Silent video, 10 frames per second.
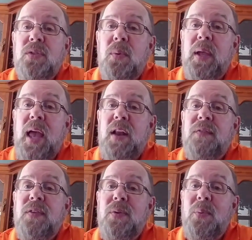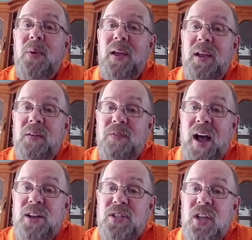So again, if you
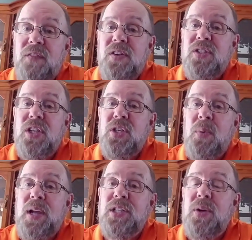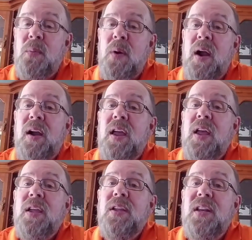find yourself in a situation where
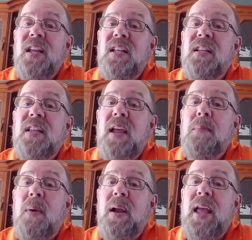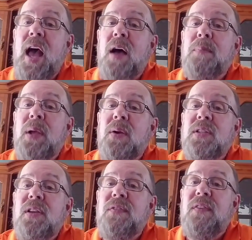you need to take money out
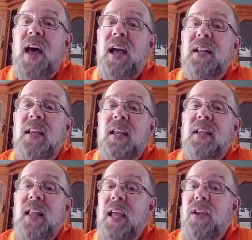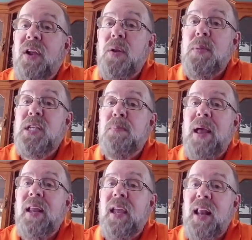because of the fact that you're going to be
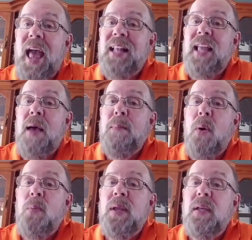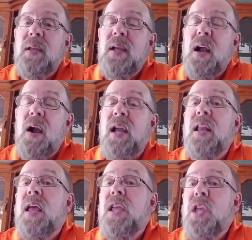spending it at that moment, all
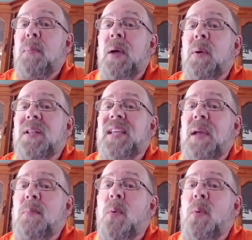right, you might want to take